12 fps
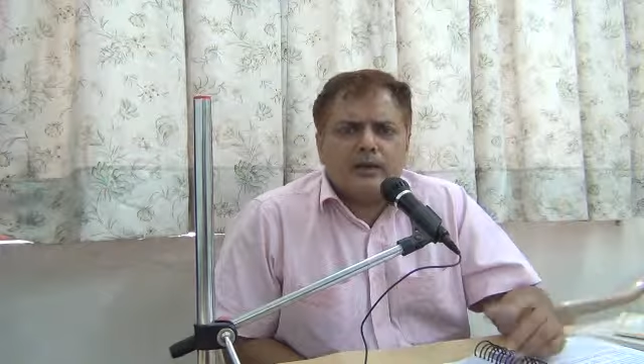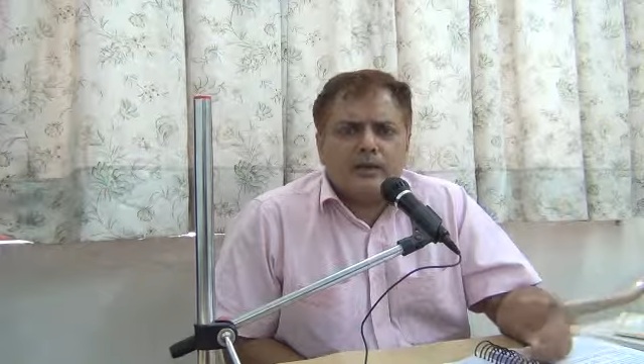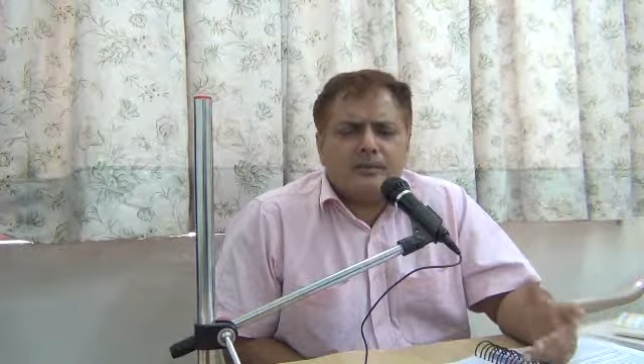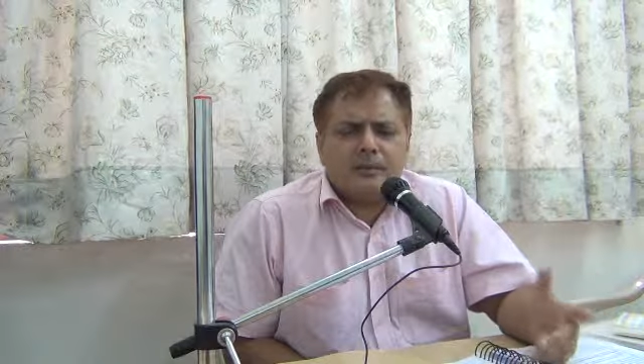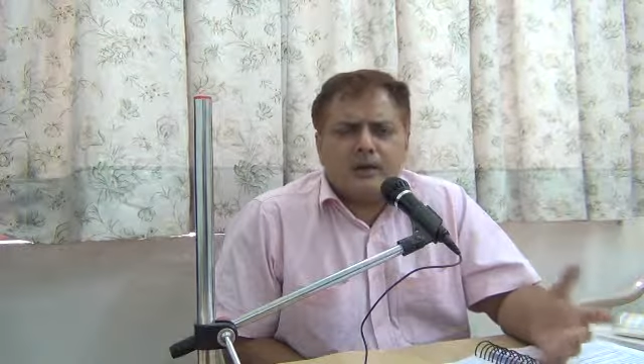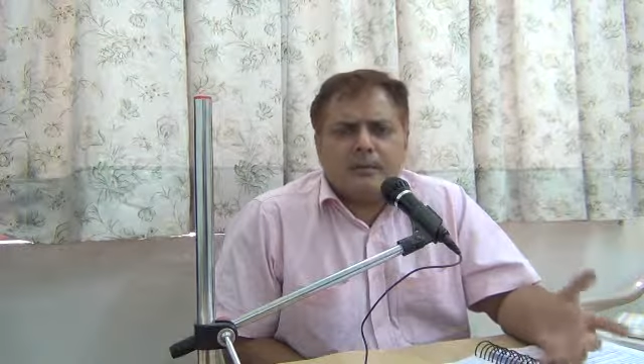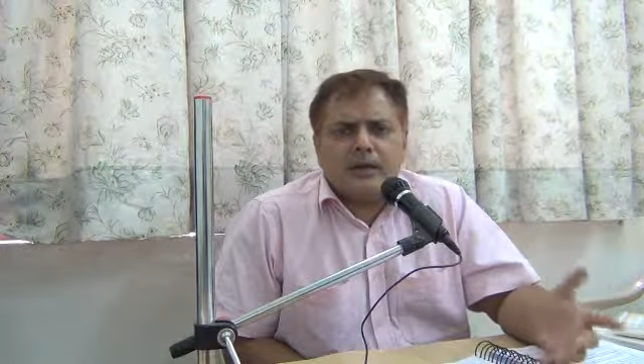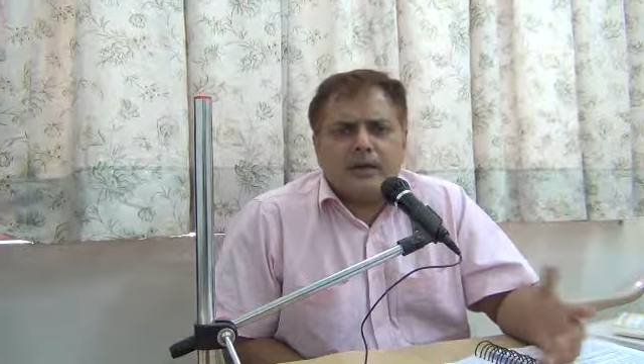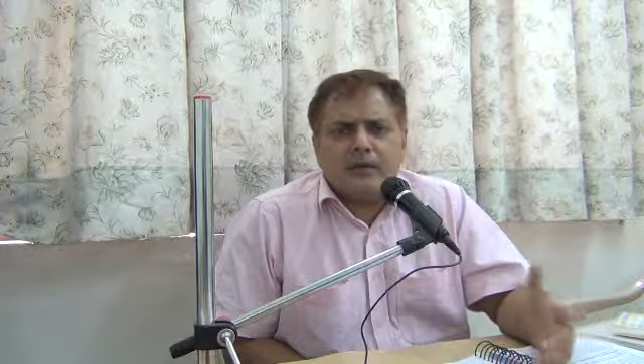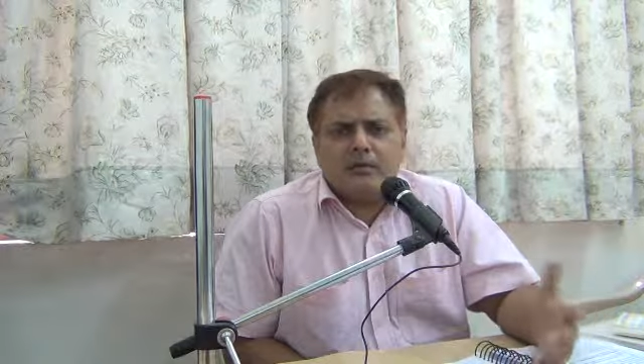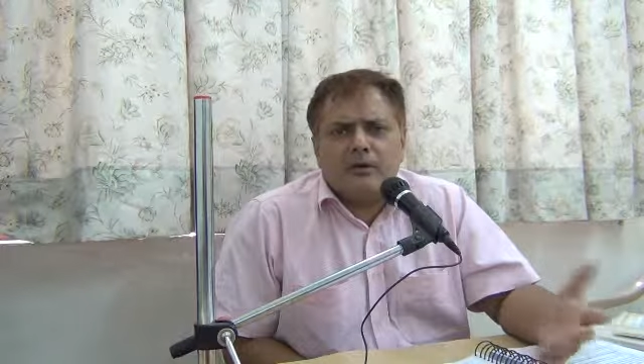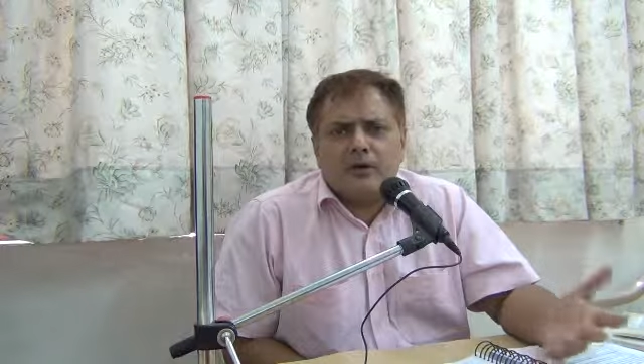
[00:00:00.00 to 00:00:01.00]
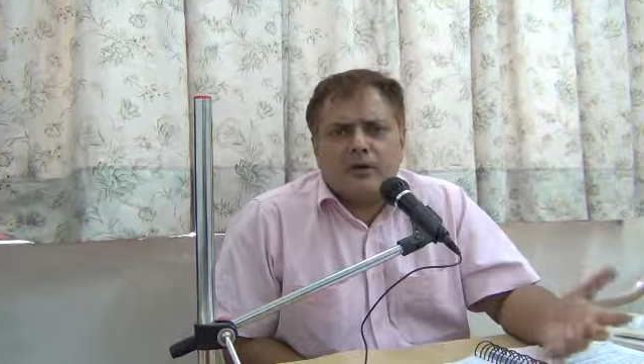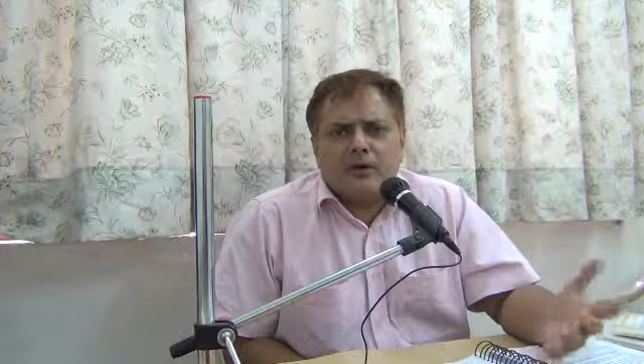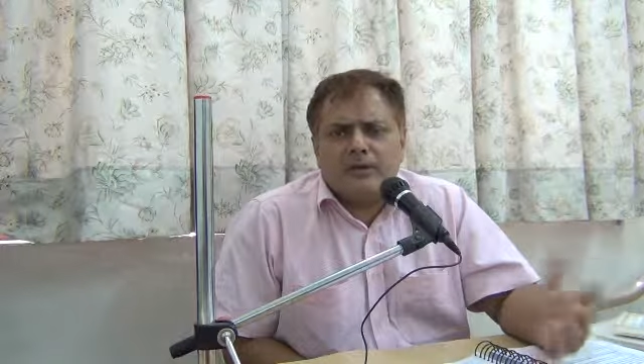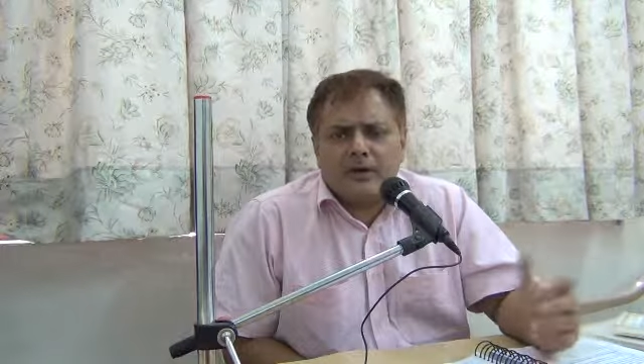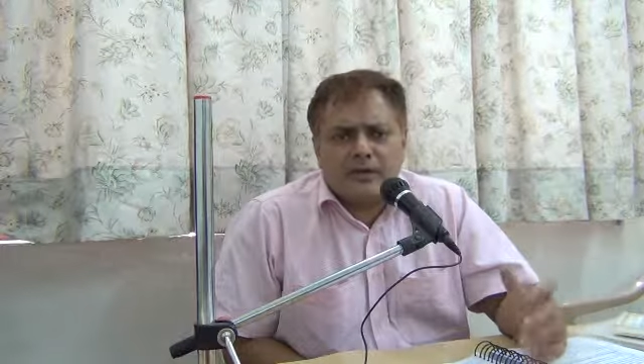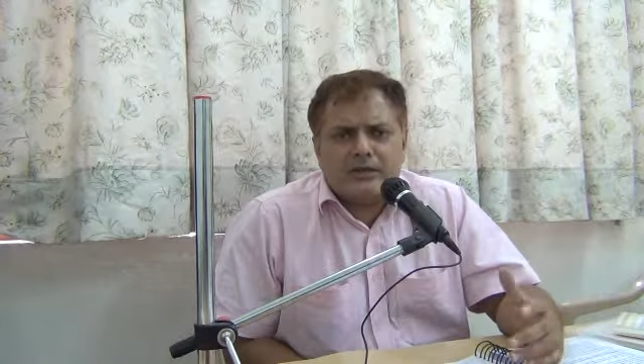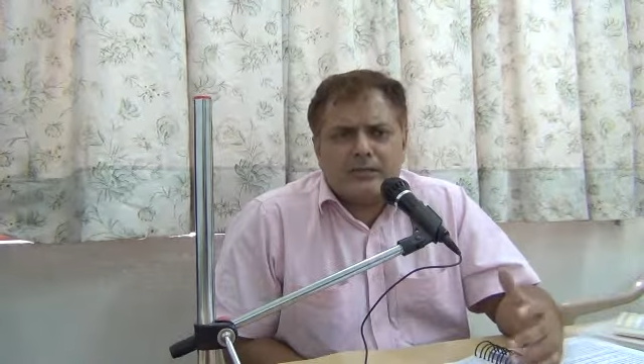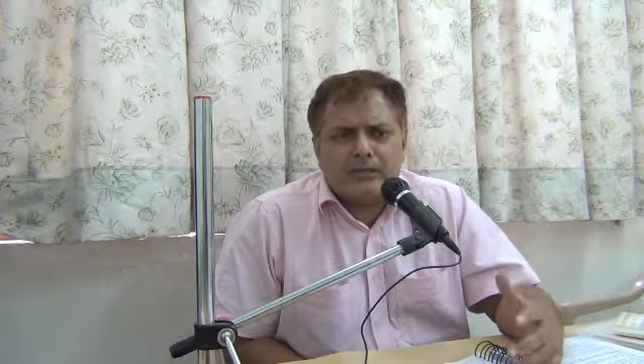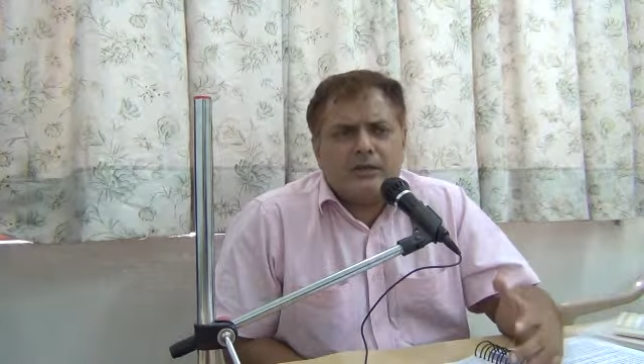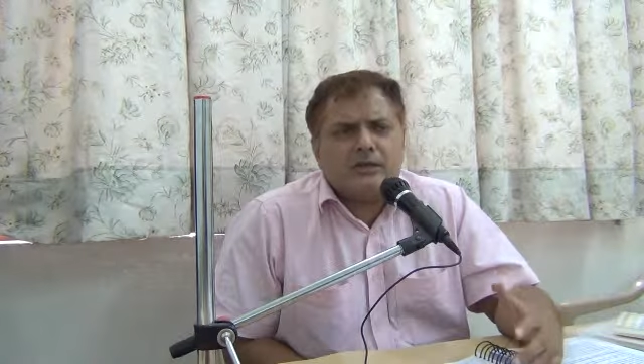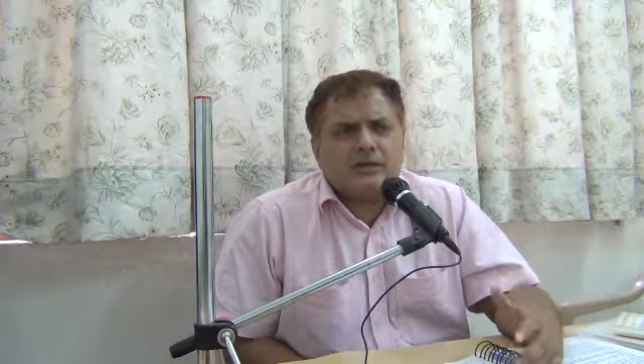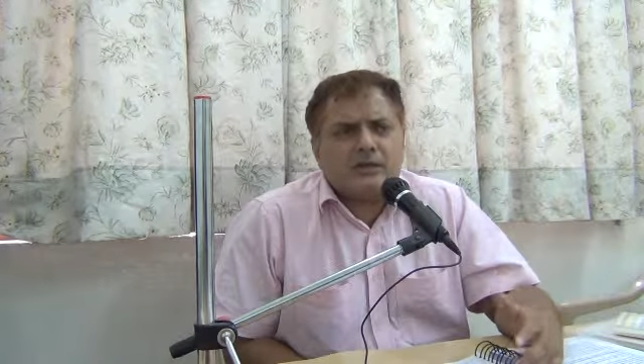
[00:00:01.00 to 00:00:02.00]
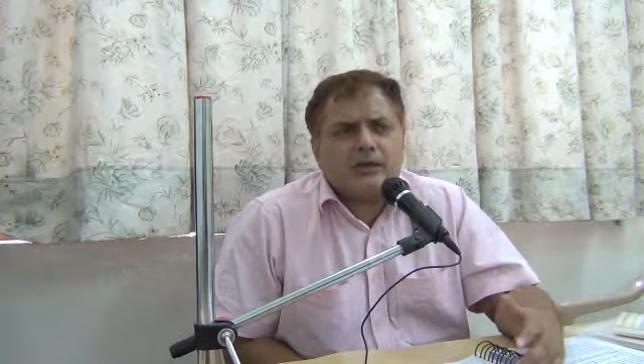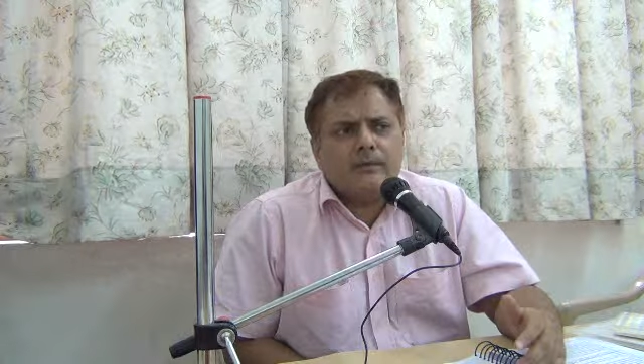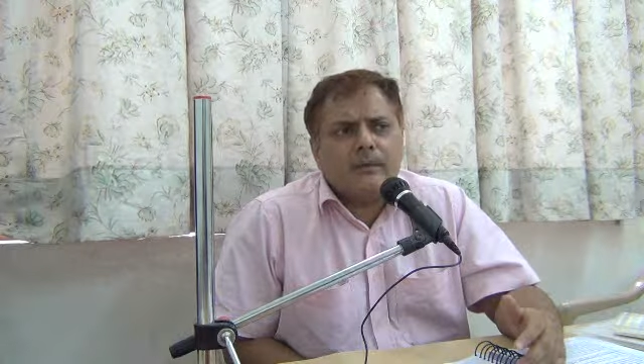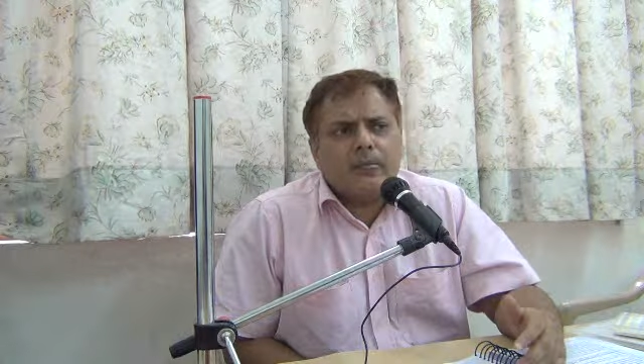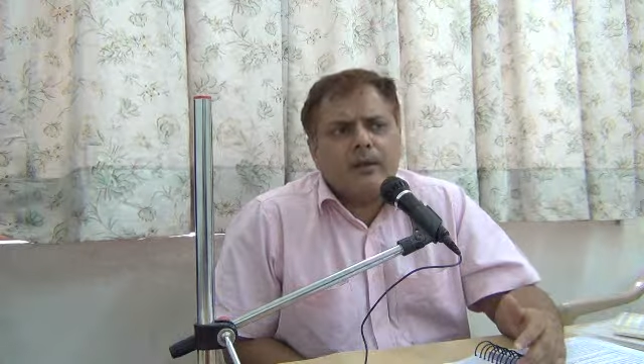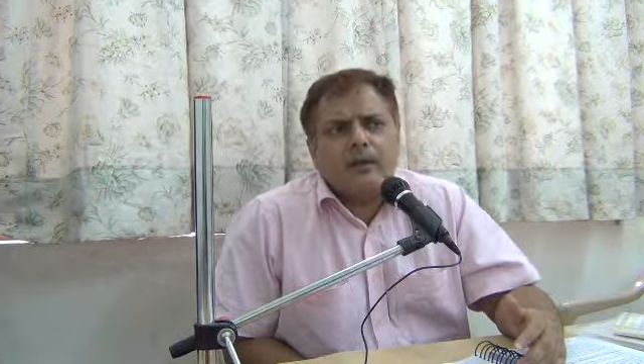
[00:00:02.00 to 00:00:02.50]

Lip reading: except RBI governor and finance minister.